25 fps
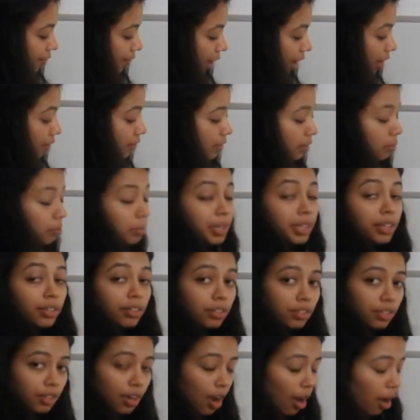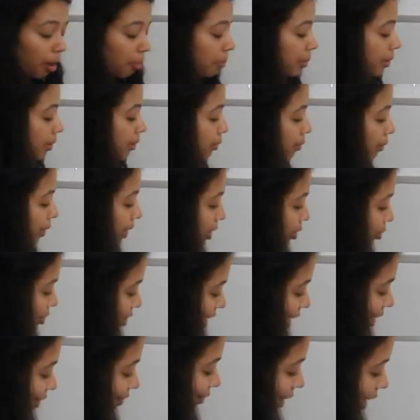so 5 will be on top. When you
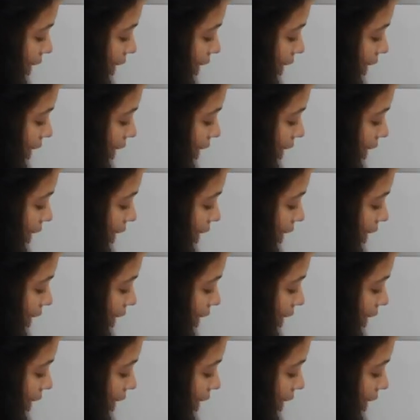take